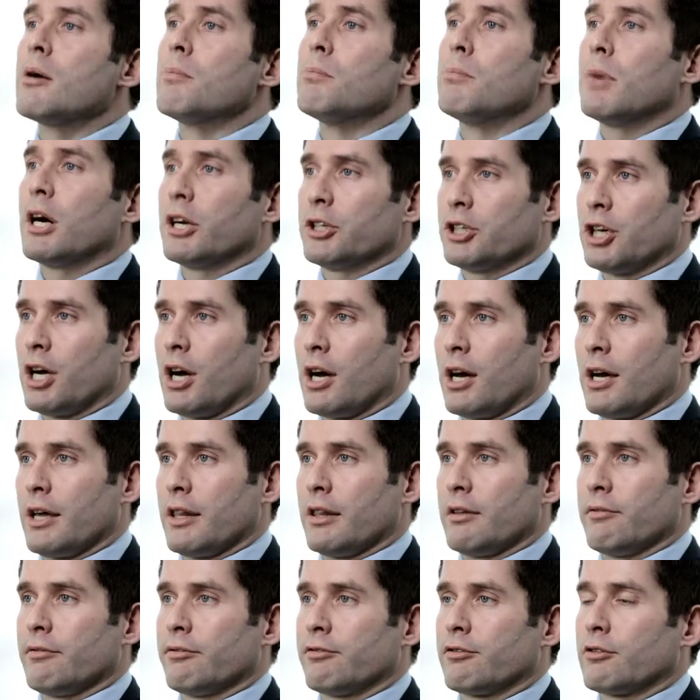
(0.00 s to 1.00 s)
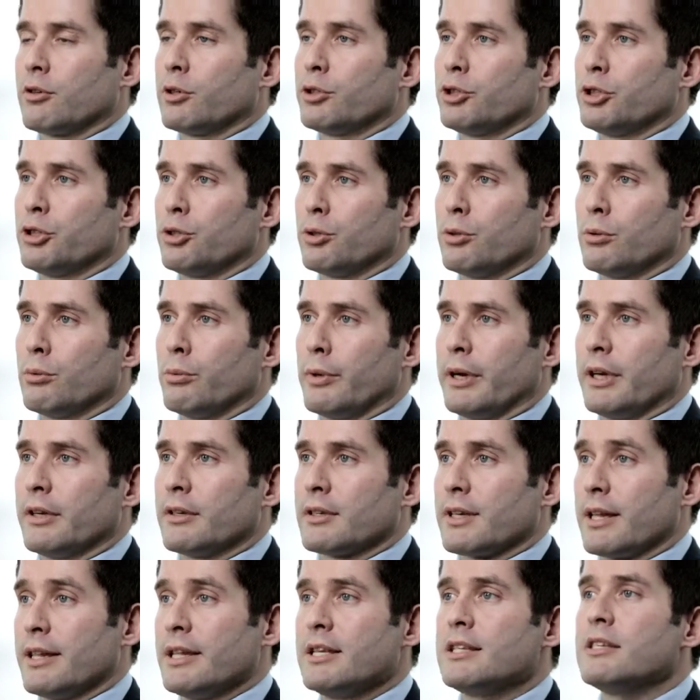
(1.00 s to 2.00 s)
much higher than for onshore
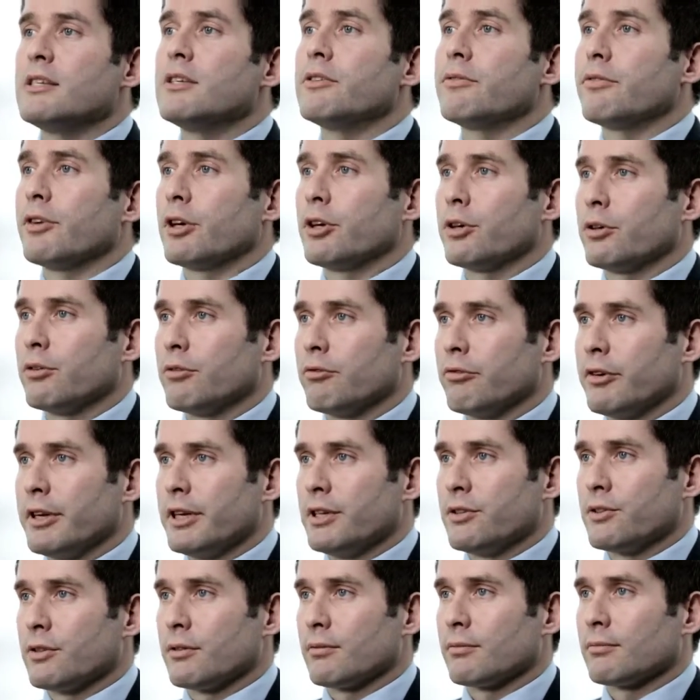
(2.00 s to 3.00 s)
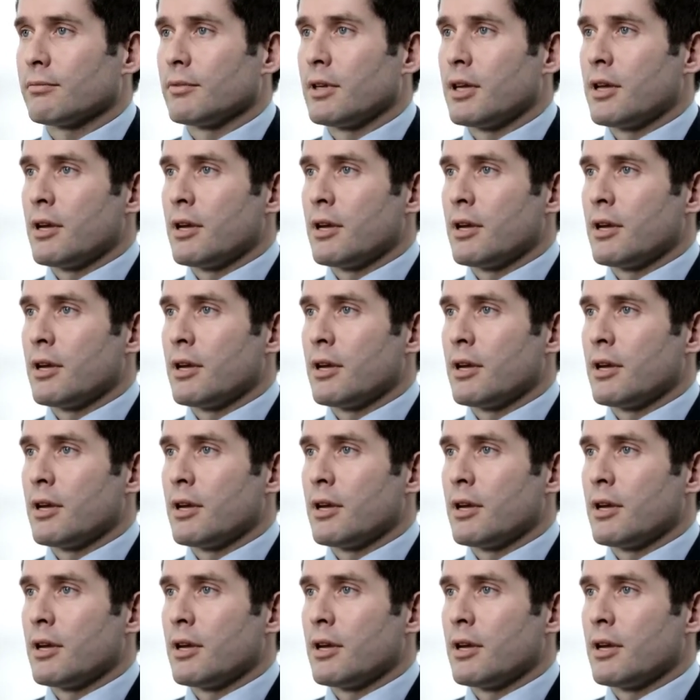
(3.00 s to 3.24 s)
wind, and this is for good reason.